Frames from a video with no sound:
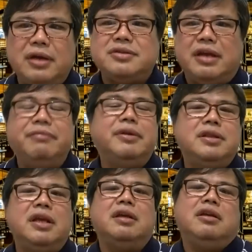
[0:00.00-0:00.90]

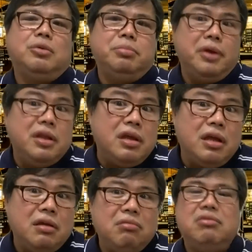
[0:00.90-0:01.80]
everything, your
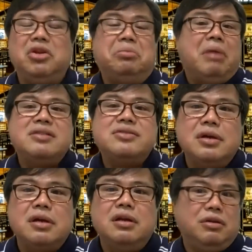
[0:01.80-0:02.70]
breathing, your
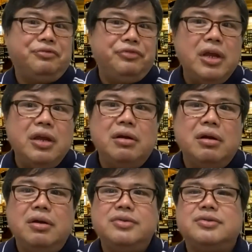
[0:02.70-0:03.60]
muscle, your
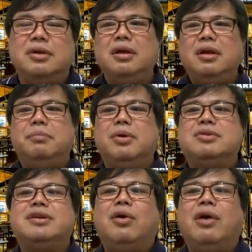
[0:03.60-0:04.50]
fingers,
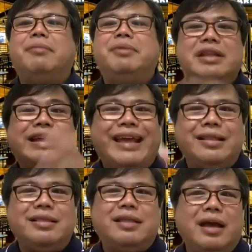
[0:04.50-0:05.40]
because everything
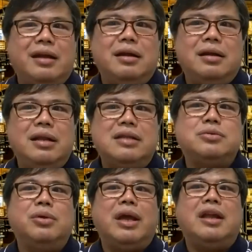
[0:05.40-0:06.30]
gets tired. That's
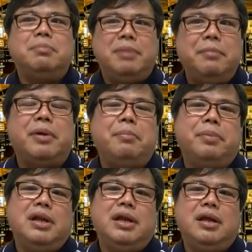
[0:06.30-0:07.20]
why you cannot play
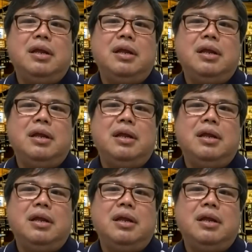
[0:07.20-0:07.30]
properly.